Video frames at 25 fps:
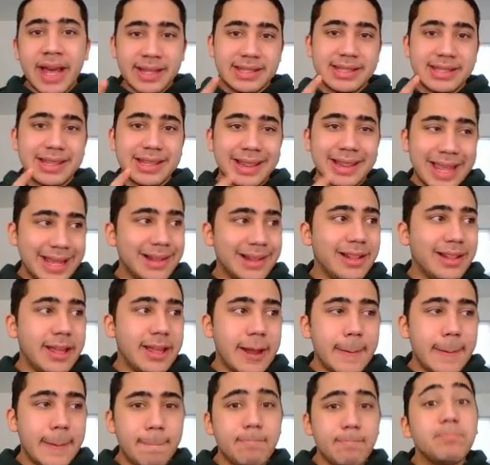that's
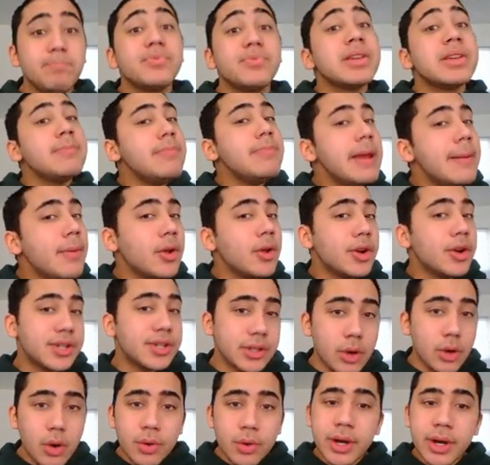likely. Some people are
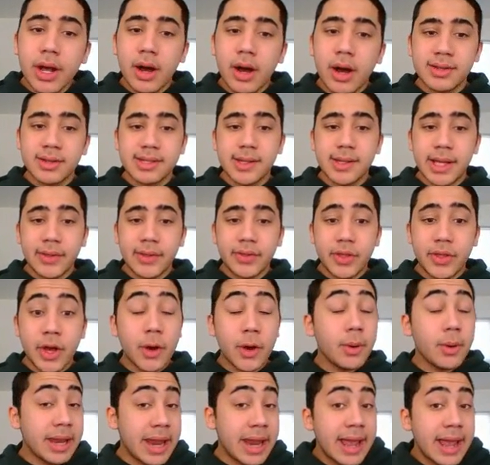still holding on to that
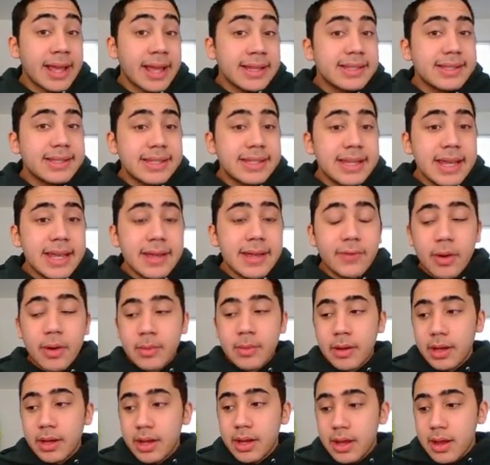though, and I can see
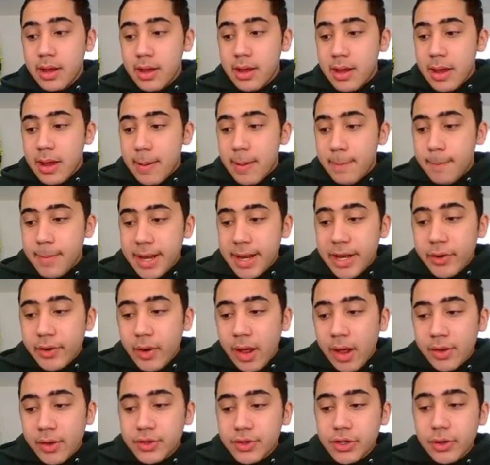from a
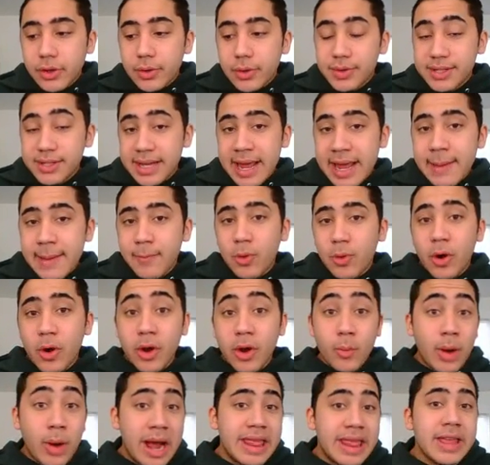meteorological
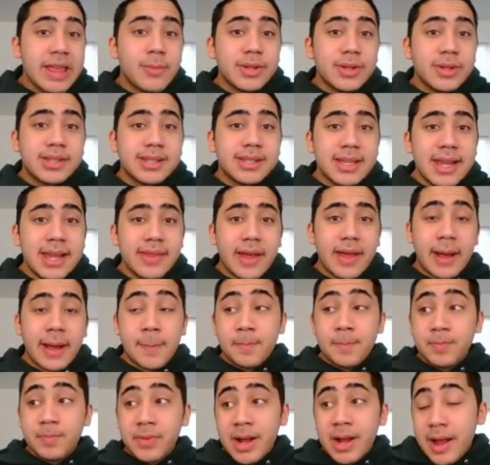standpoint why they would say that.
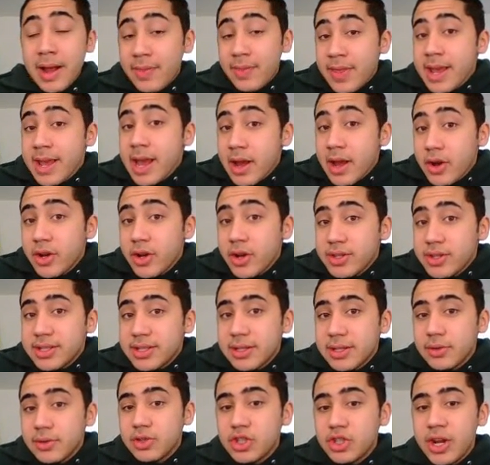And I think it could
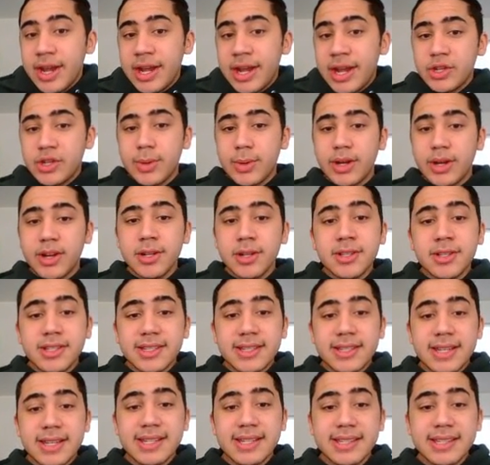still change. We could
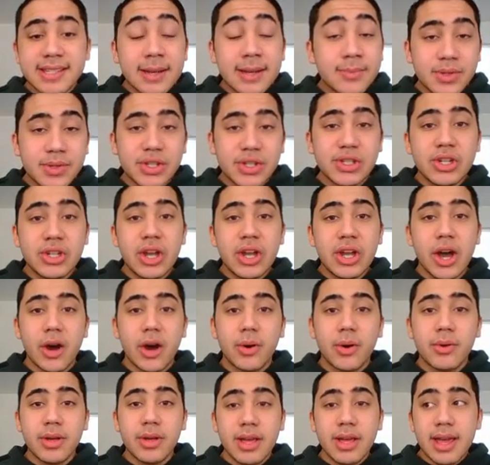see some
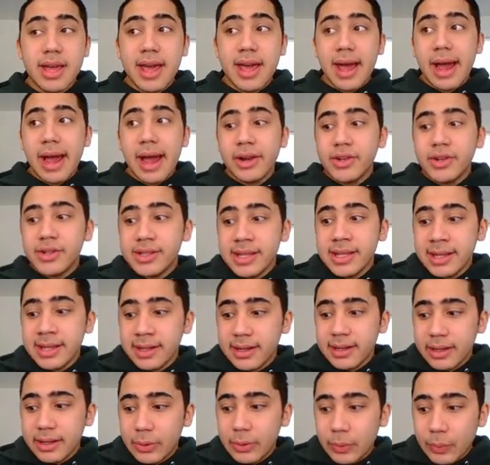snow. I just
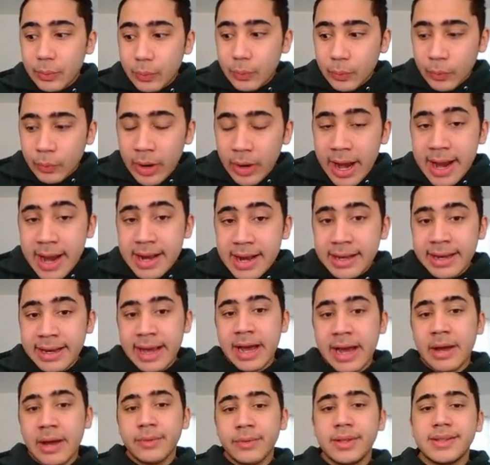think right
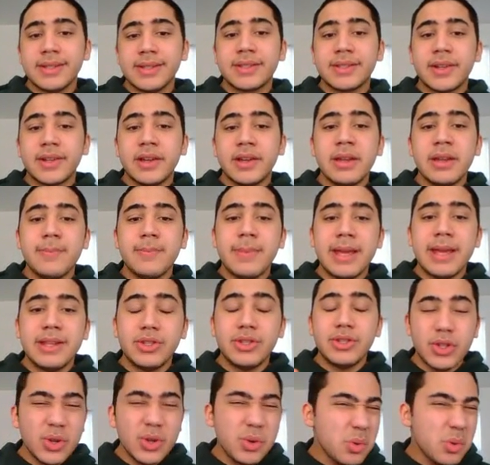now this is going to
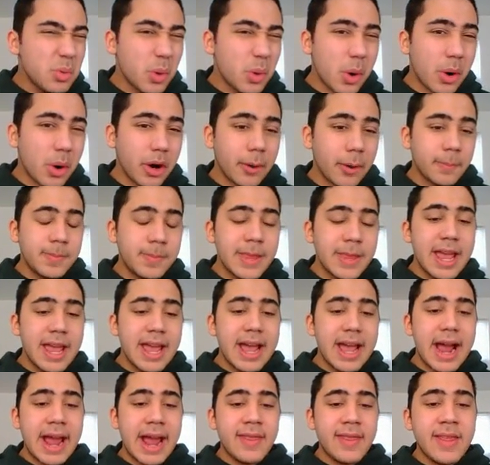be too warm.
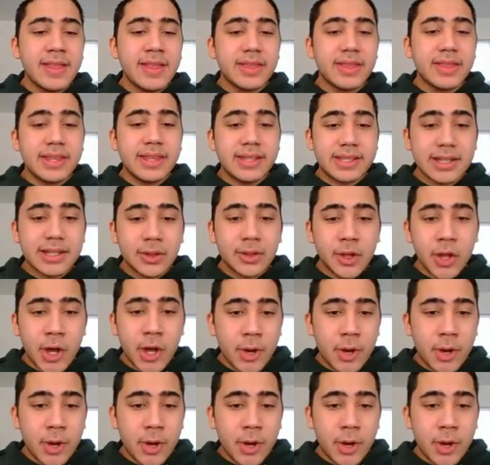I think this